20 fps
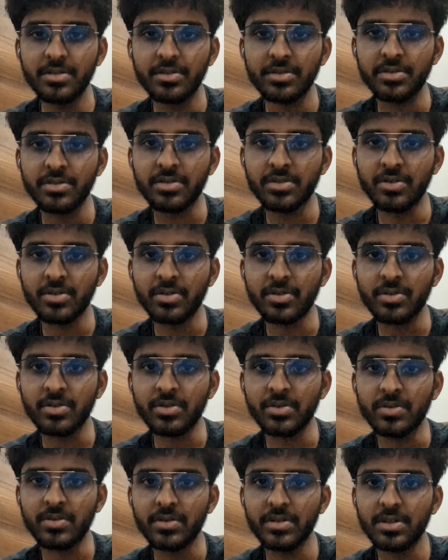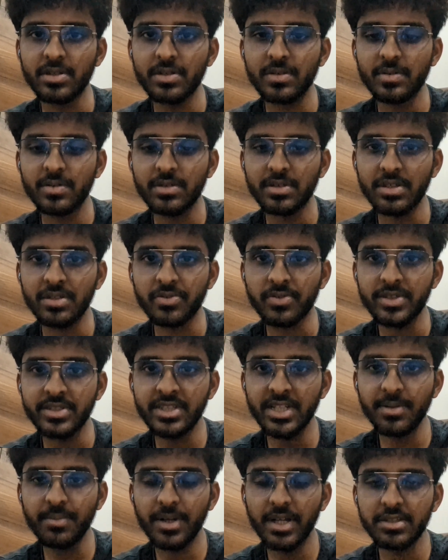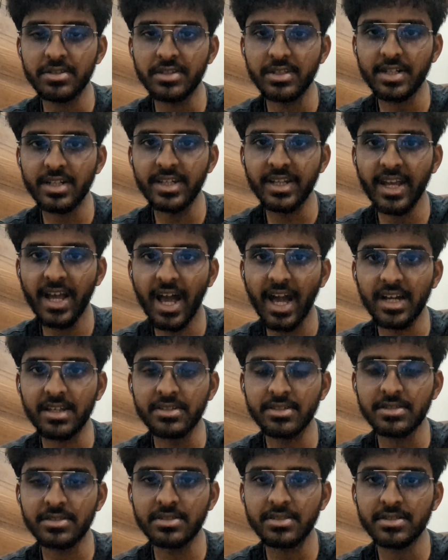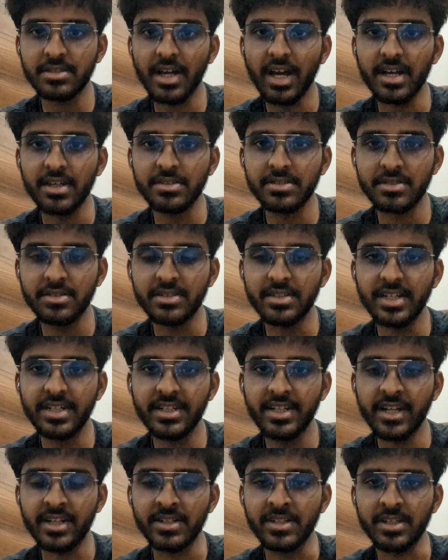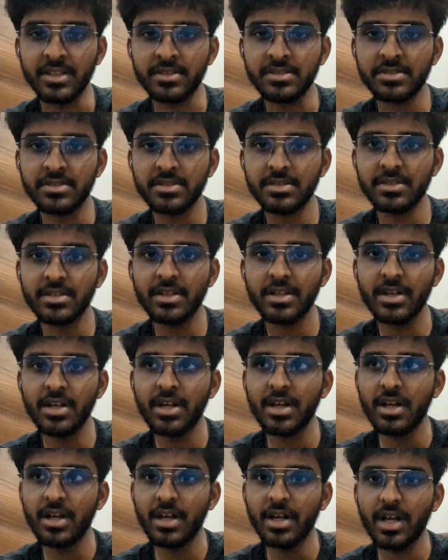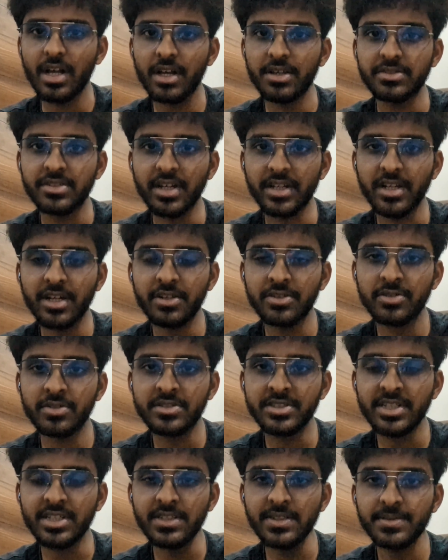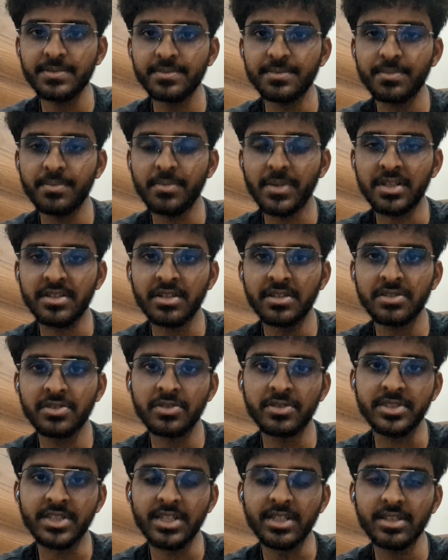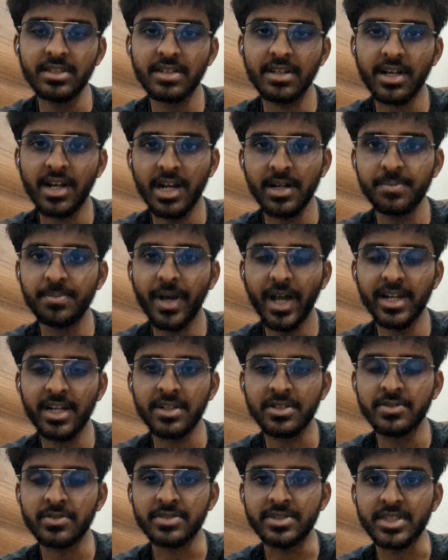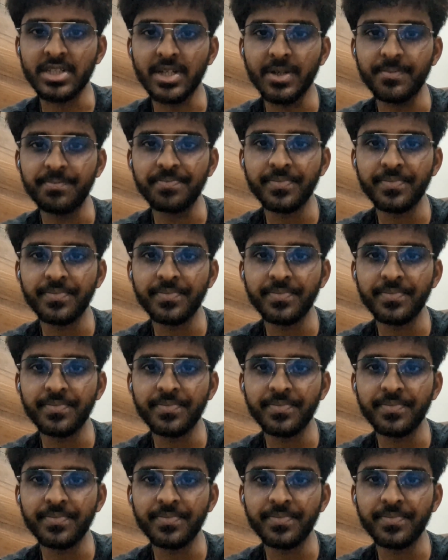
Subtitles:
So the switching basically acts as 3 techniques: circuit switching, message switching, and packet switching.